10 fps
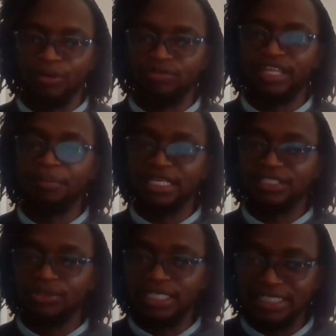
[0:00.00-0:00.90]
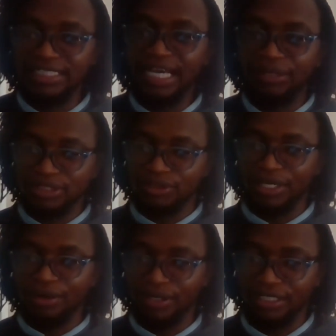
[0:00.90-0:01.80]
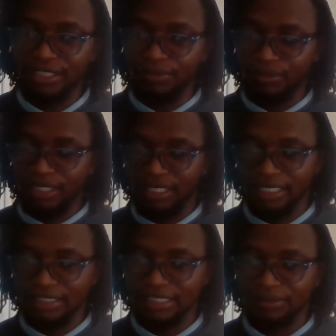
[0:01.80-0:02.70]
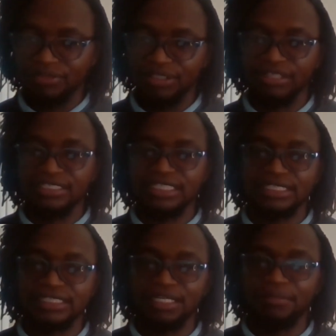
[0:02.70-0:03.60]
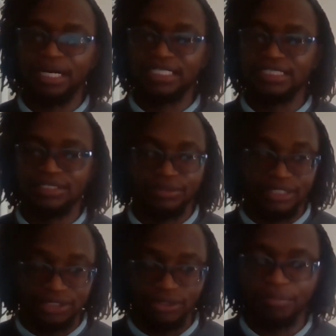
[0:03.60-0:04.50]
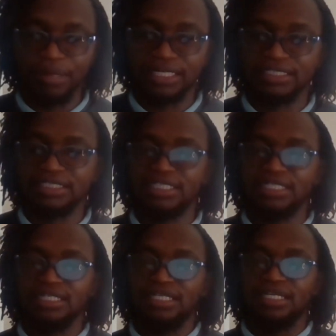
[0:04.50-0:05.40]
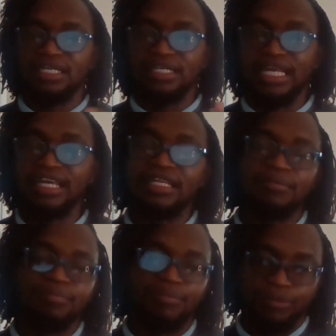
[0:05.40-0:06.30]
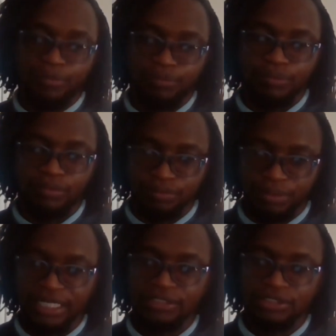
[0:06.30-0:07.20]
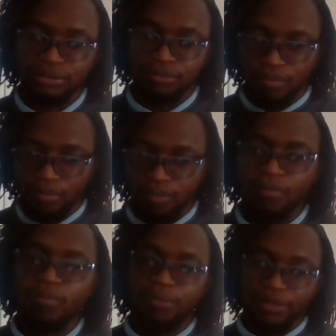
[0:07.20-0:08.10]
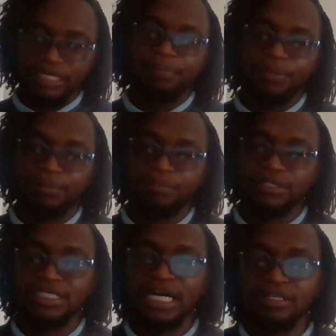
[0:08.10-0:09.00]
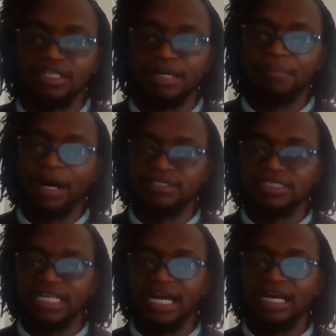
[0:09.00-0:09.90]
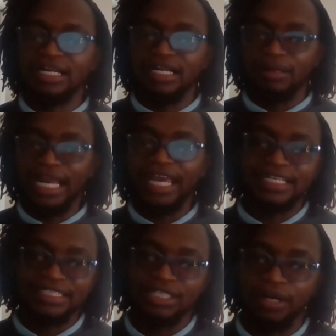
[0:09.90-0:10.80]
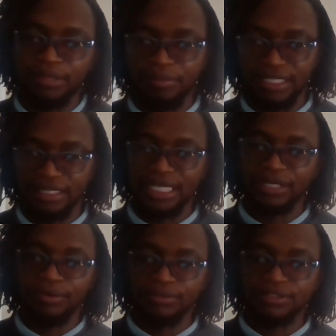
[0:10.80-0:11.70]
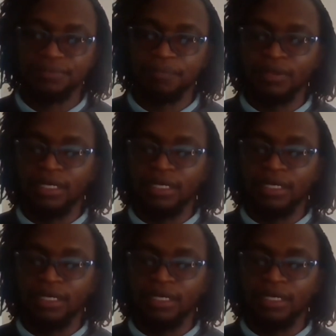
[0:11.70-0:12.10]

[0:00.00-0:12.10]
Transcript: or if they begin to understand what's going on in terms of investing in certain markets or the stock markets, they begin to put down amounts that are likely to help them hit their goals.